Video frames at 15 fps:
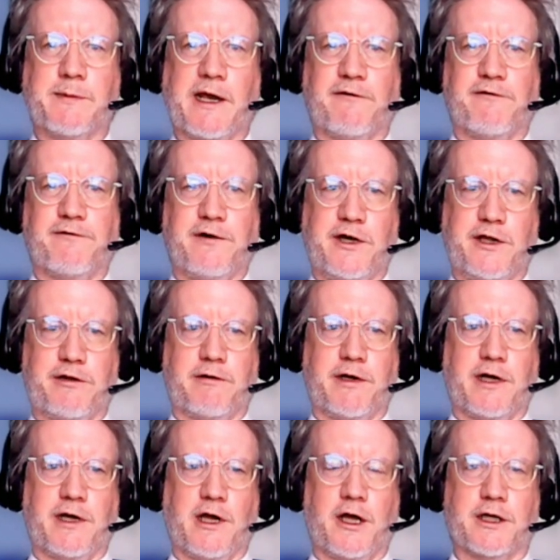which might further
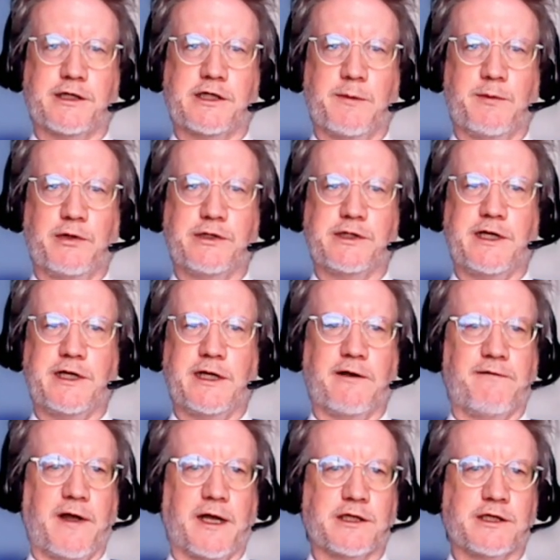enhance the boosting
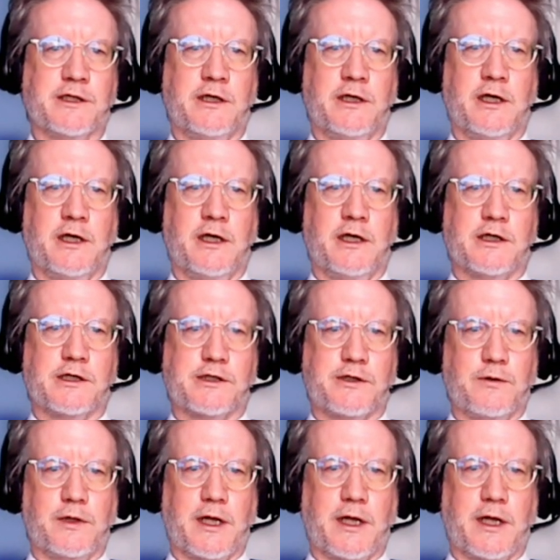effect. So